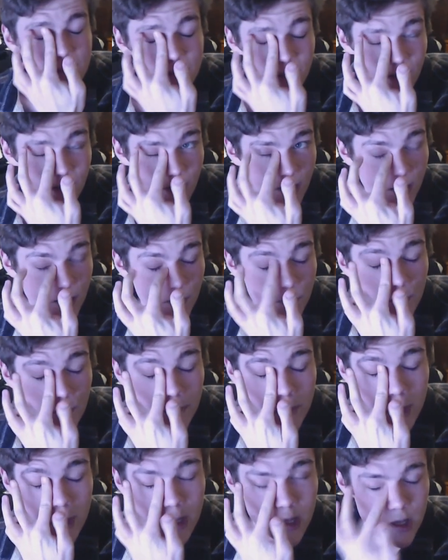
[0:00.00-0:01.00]
Um,
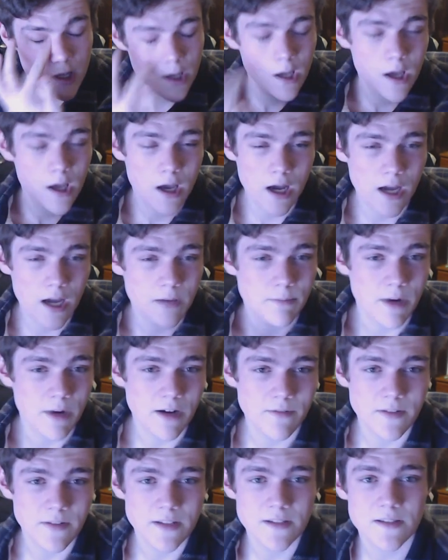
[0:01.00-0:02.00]
I had
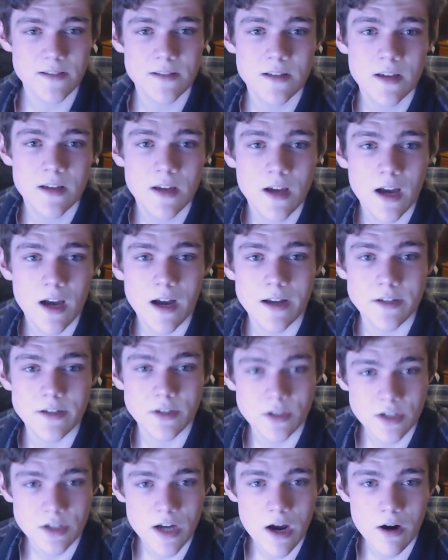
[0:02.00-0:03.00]
breakfast. I took
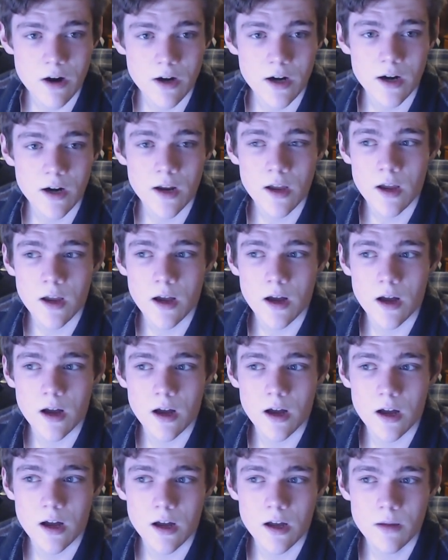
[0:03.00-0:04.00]
a shower.
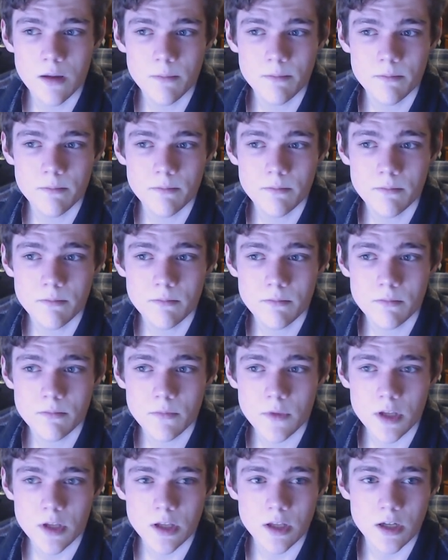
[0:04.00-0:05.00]
Um,
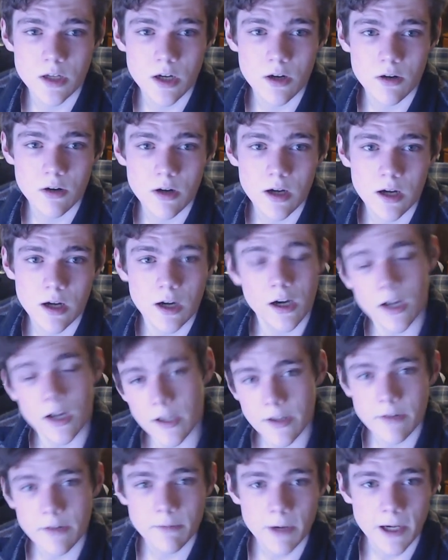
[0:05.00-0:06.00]
you know, uh, and
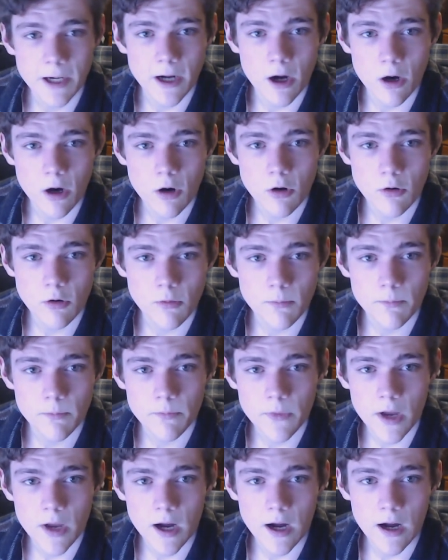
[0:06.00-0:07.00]
then when I got home,
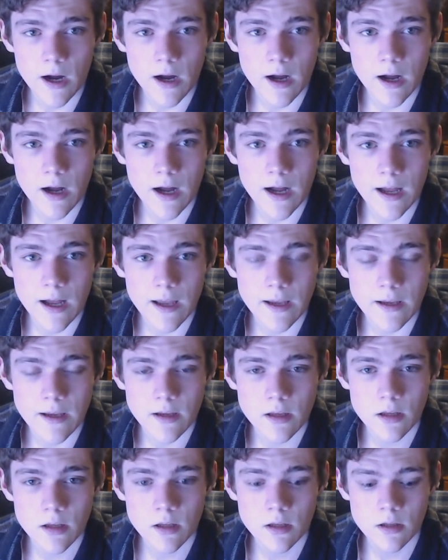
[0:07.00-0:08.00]
uh, I
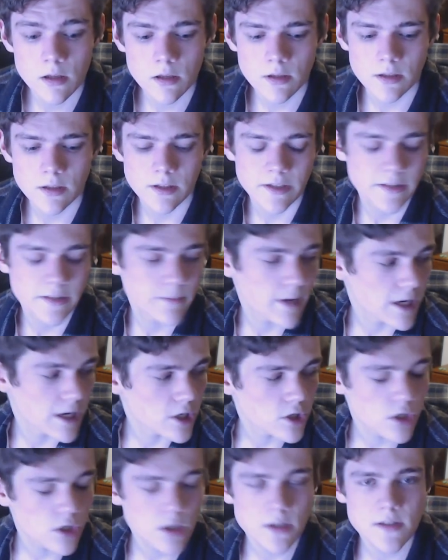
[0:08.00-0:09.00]
cleaned my
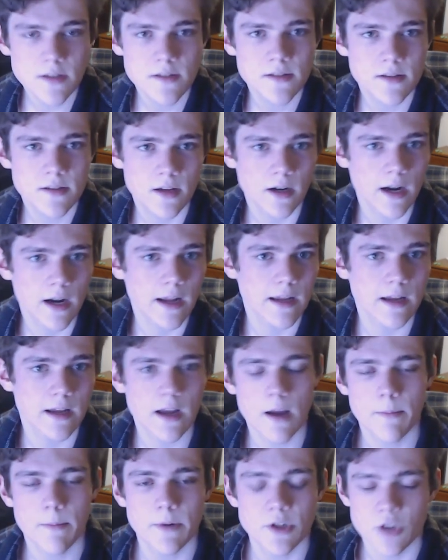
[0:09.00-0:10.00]
shirts. They're hanging
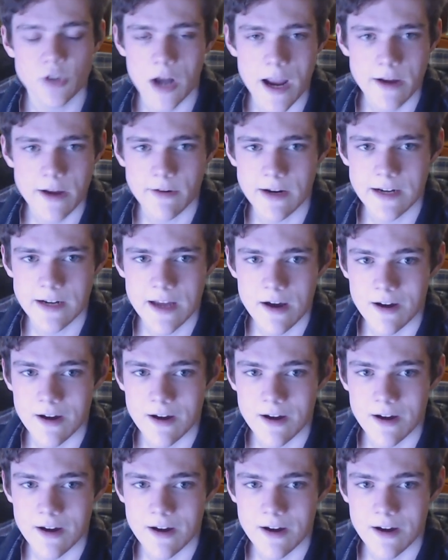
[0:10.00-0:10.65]
up and drying right now.